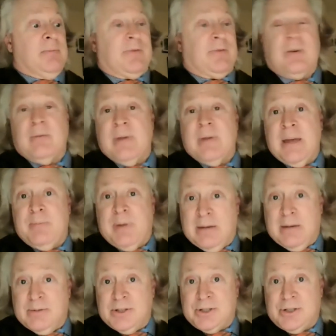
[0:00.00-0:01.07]
From a
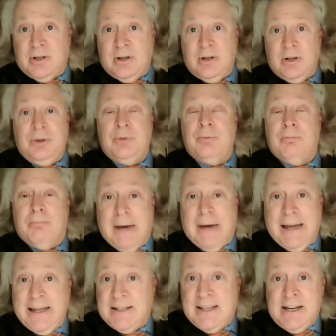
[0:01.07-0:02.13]
publisher, you
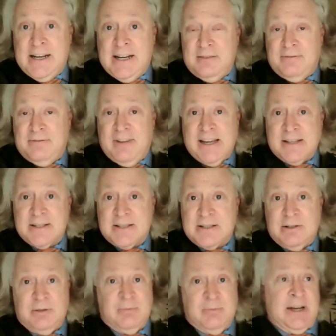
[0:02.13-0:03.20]
might get an
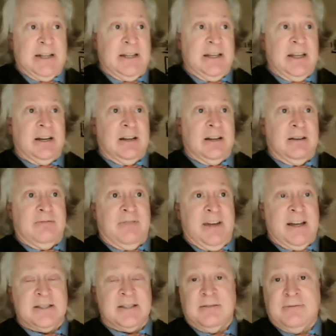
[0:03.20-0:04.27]
advance. You might get an
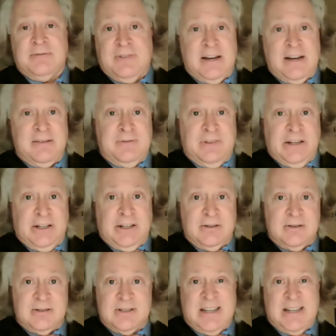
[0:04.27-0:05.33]
advance of 5
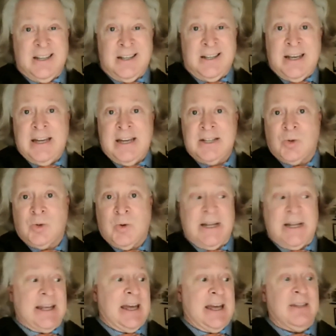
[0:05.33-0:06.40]
figures, 10K,
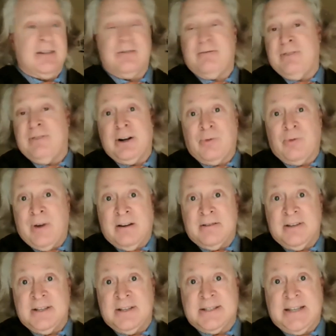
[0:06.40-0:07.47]
20K. They're very rare
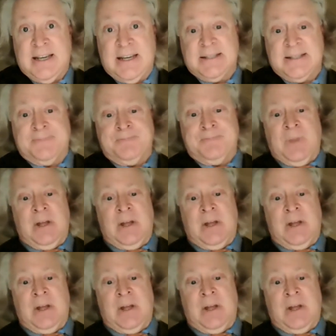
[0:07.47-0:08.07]
these days.